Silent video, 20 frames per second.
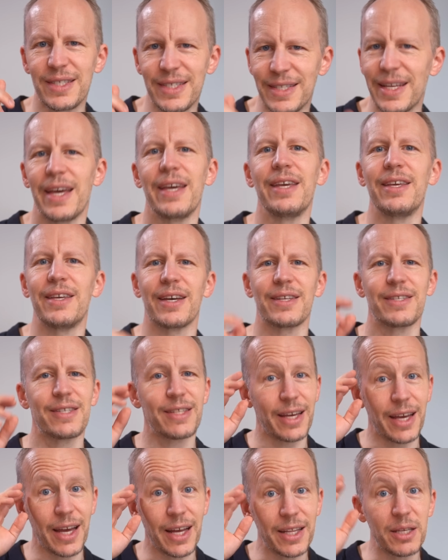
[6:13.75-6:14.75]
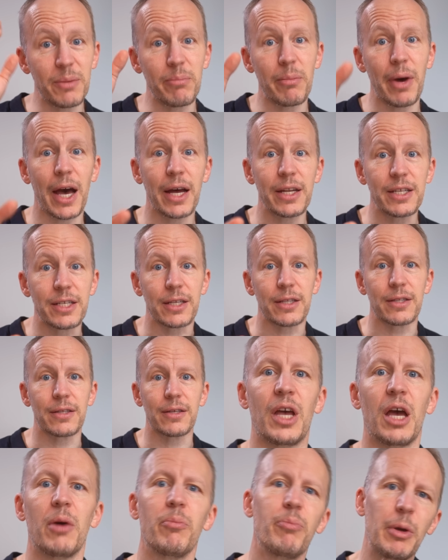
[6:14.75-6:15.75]
day as they had imagined.
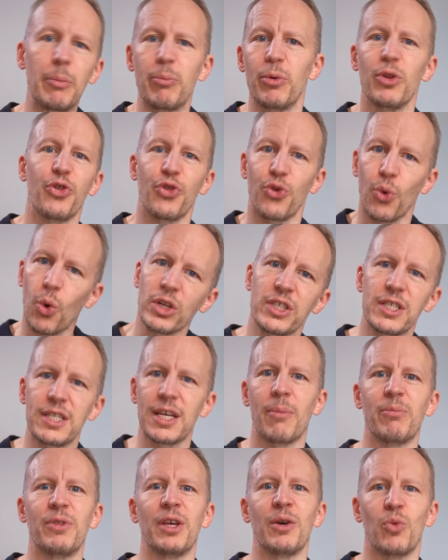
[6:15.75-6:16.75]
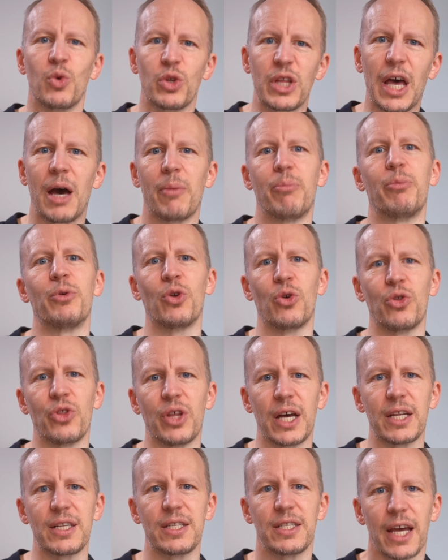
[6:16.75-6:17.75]
And people thought something would happen on
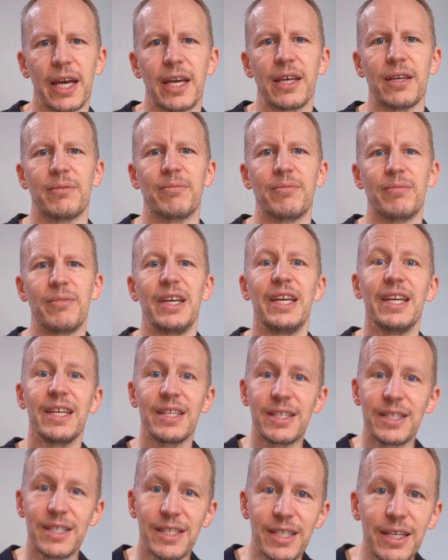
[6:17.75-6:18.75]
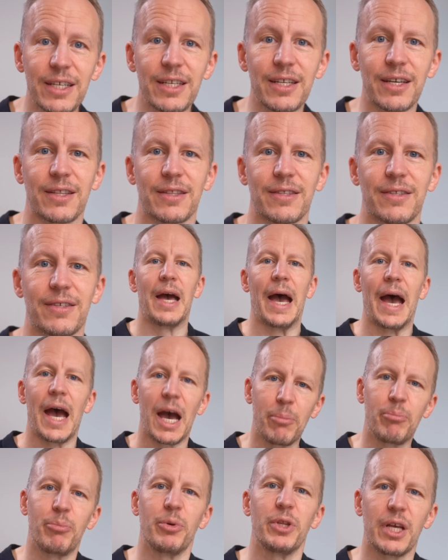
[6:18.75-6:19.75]
that day. It didn't.
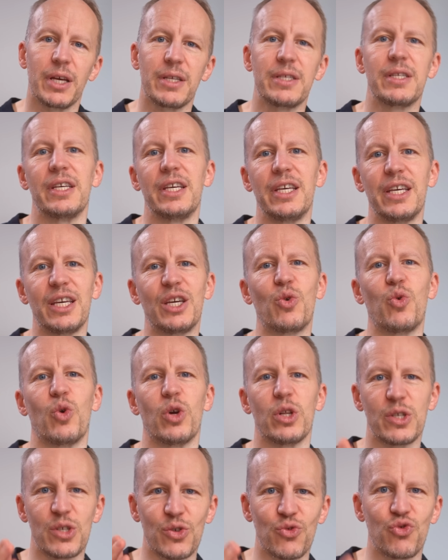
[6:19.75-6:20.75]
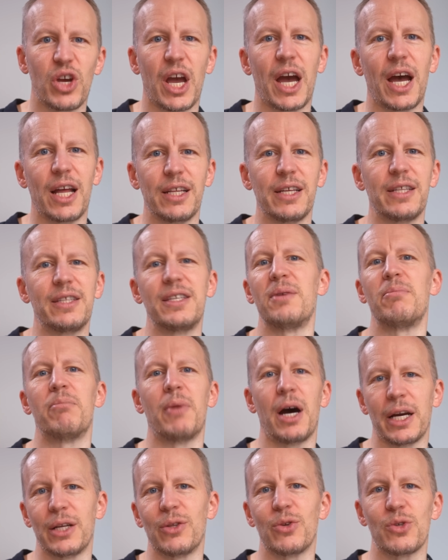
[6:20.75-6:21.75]
Happiness equals reality
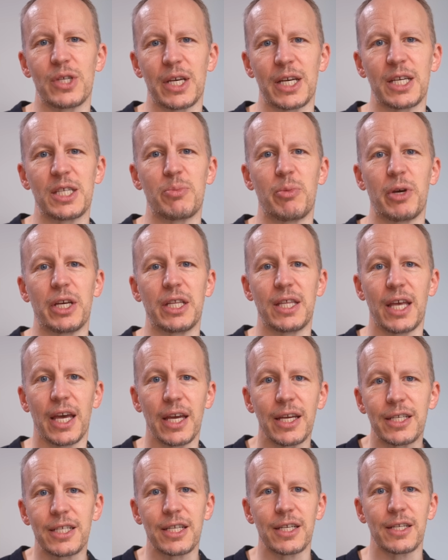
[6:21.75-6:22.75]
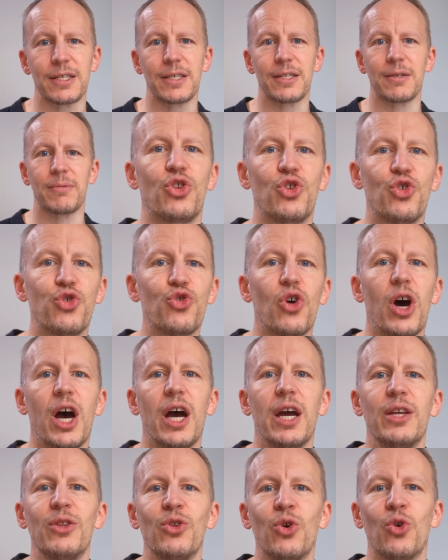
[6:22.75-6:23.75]
minus expectations.
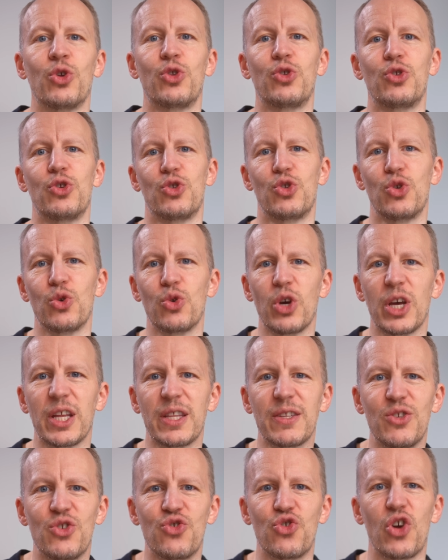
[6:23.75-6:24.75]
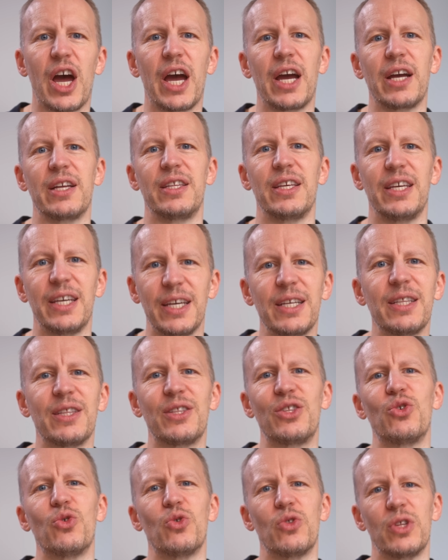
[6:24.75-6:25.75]
Try not to get dragged
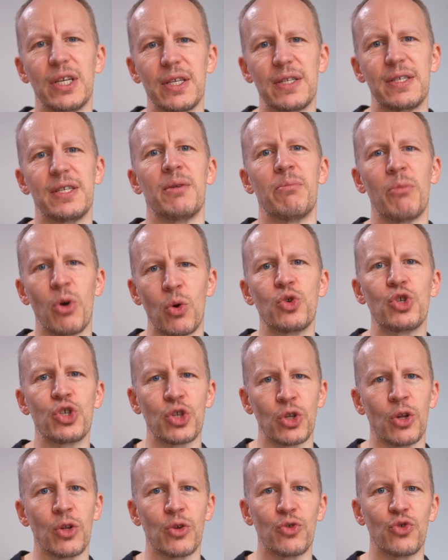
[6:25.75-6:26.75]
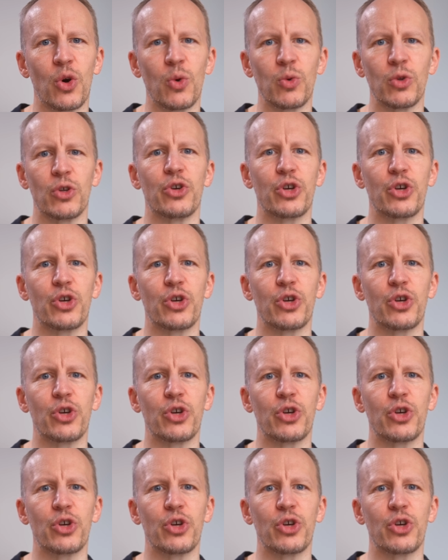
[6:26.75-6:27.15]
into this emotional roller